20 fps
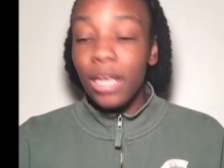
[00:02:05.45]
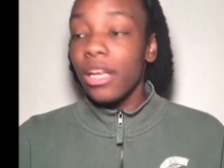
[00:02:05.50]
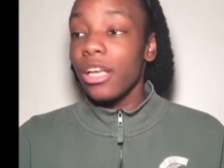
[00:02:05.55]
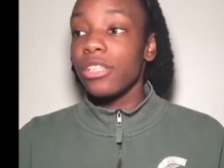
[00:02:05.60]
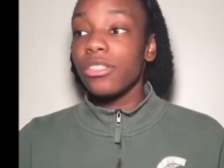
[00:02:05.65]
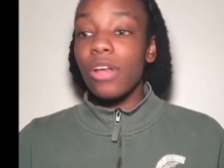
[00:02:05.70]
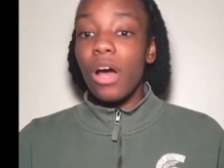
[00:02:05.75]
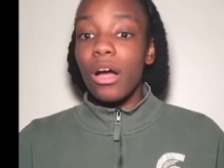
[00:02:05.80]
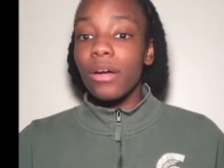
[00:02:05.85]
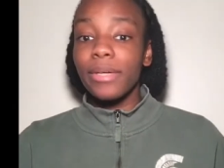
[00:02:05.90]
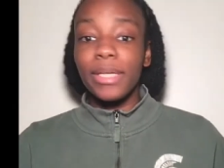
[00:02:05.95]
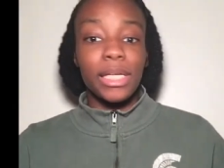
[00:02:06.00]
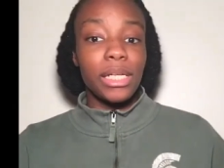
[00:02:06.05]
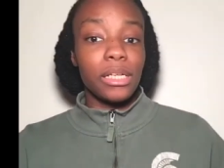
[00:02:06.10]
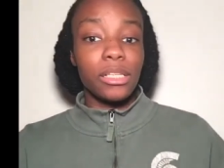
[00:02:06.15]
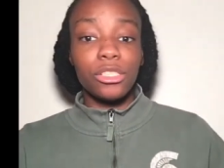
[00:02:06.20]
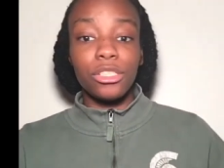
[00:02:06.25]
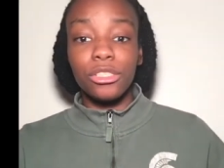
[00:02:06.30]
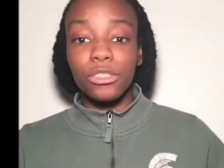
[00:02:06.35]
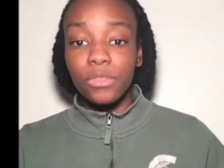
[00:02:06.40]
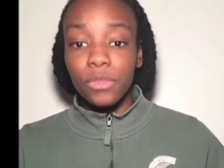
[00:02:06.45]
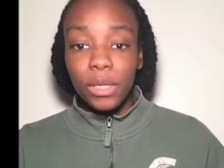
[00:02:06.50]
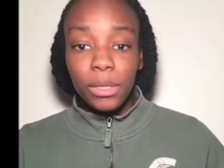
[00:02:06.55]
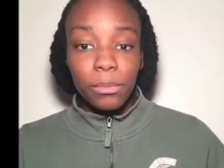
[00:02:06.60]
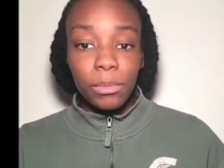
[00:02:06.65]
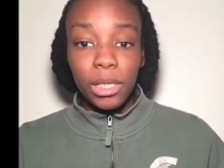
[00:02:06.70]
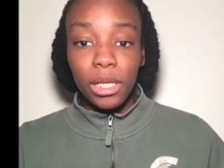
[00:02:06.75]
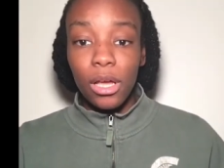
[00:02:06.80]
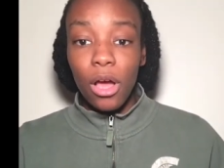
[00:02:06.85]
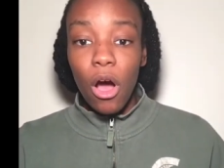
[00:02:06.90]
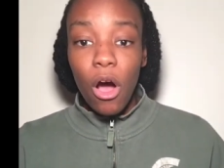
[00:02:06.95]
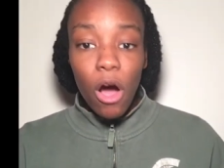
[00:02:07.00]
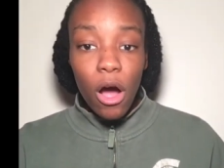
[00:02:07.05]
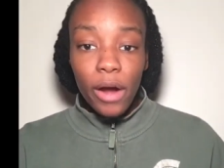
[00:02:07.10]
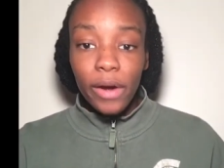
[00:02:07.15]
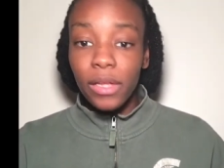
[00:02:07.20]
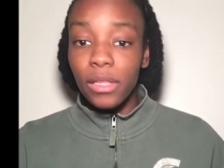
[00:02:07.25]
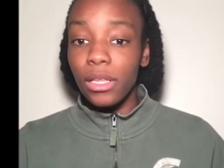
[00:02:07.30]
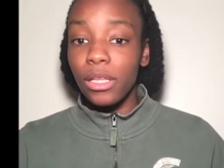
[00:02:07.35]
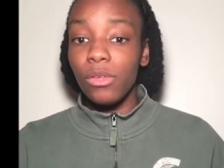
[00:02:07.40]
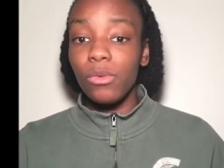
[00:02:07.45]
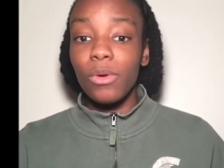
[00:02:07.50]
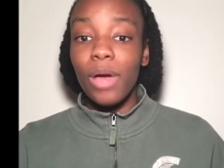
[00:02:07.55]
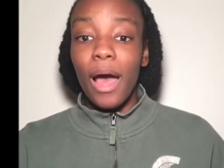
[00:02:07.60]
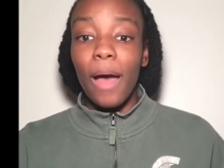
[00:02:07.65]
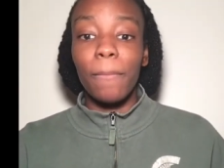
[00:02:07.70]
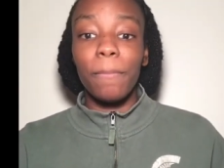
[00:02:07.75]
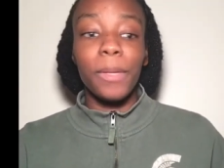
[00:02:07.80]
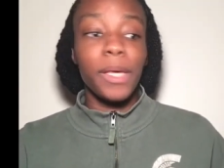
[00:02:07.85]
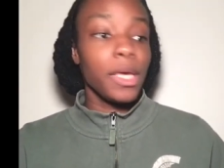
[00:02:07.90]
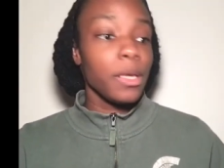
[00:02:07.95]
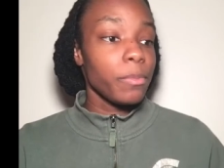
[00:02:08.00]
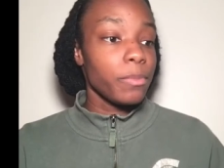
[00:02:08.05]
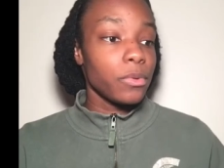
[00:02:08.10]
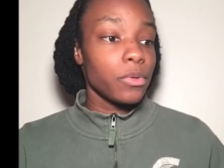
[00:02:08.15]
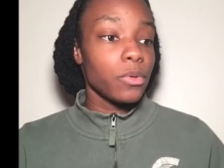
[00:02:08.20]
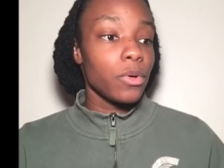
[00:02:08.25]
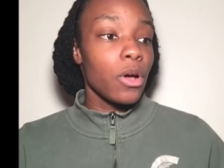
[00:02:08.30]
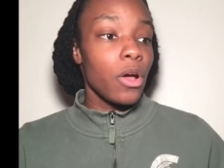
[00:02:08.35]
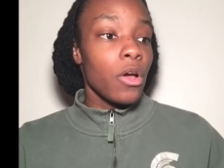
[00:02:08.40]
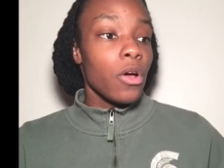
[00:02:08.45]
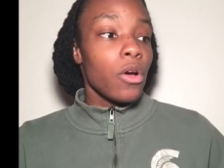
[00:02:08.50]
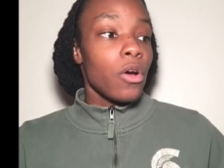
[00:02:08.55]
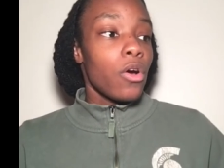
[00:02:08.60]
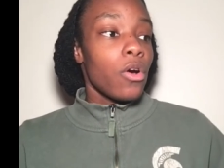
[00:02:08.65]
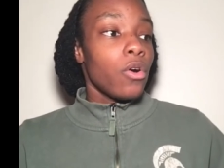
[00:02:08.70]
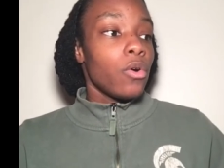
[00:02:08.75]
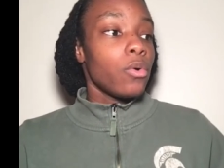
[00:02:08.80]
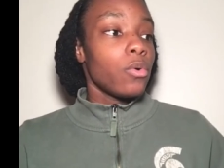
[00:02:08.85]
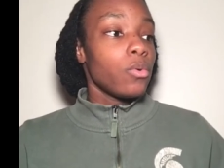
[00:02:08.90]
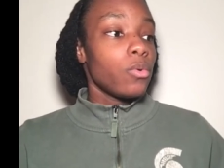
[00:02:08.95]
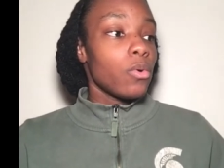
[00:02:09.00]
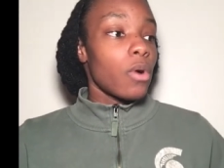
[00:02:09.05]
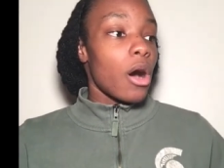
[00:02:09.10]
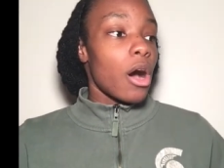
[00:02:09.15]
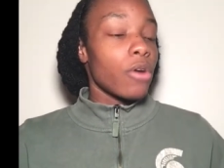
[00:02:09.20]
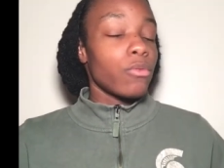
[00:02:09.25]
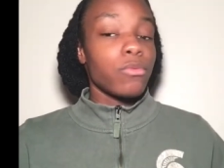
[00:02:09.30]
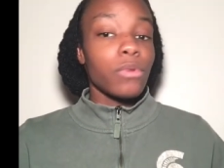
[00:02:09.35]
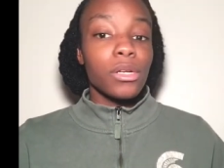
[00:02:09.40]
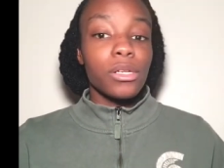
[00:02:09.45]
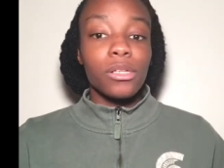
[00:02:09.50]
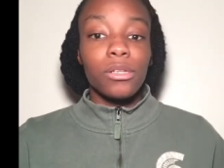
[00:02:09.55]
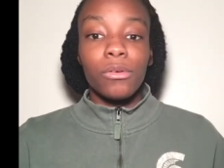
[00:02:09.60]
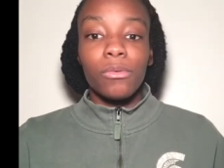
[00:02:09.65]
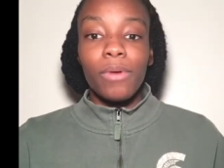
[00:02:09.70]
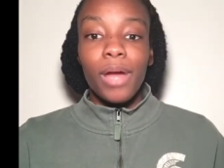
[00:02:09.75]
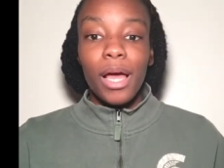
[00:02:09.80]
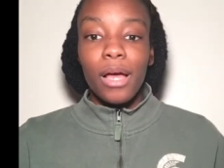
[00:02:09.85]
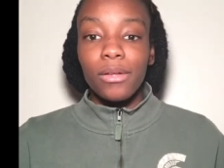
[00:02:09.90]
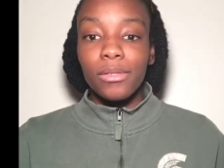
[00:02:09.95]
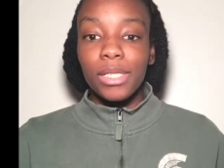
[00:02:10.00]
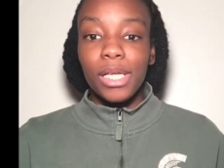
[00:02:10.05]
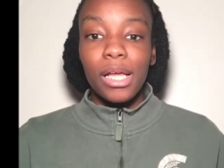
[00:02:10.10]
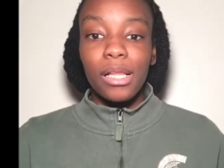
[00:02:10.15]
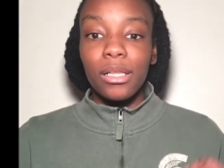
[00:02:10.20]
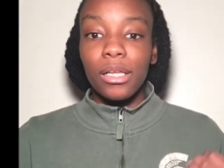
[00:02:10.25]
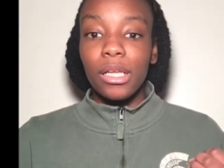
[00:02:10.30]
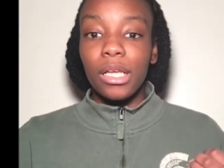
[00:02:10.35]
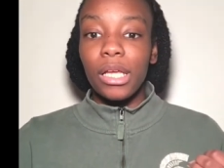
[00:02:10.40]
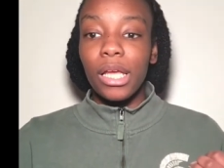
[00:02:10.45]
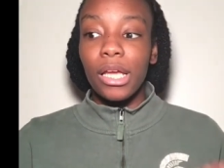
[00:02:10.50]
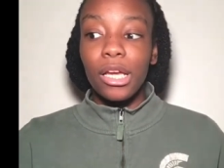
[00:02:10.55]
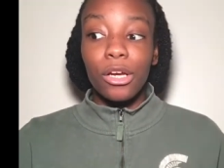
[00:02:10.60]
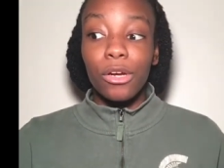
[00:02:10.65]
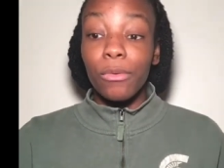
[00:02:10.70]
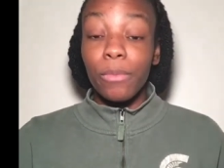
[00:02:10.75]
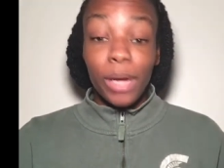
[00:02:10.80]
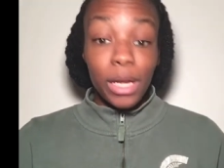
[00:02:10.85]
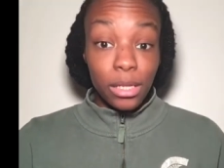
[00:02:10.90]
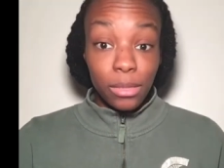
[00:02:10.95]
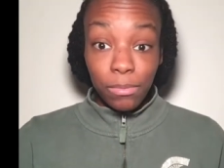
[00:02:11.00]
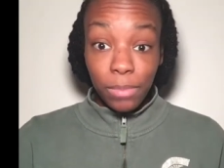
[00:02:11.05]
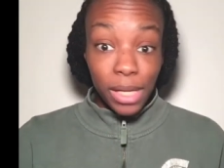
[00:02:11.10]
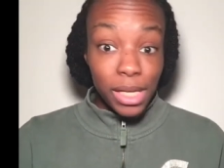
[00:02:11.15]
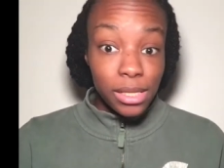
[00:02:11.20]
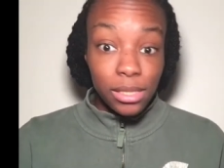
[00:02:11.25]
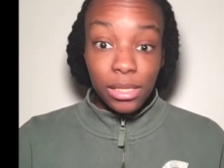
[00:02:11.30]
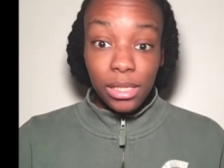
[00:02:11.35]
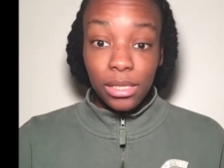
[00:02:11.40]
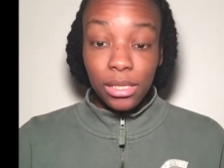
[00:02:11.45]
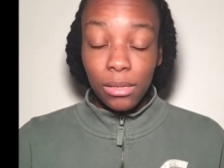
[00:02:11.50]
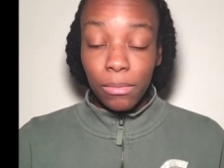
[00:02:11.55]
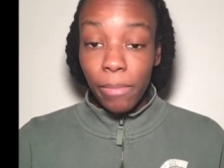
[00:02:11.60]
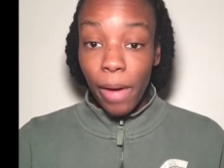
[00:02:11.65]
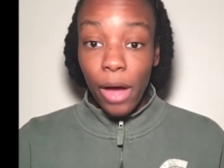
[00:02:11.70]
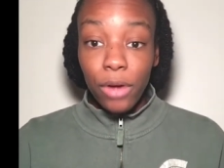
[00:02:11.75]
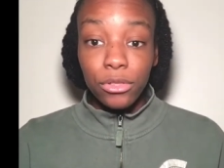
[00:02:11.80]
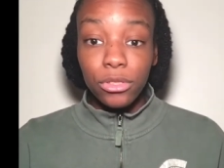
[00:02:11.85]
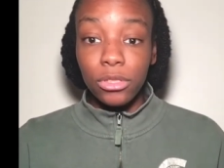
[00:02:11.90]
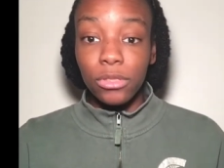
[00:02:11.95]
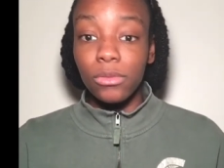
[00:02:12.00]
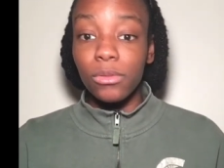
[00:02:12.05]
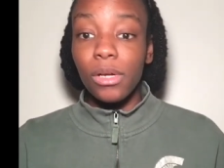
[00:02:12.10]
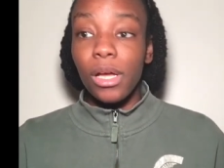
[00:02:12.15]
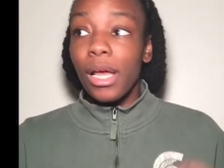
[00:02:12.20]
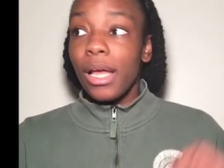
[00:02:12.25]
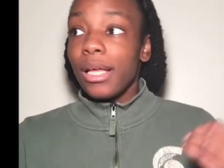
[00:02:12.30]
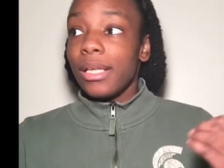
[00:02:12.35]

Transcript: It's already extremely hard, and then you got people who are running around telling incorrect business about you,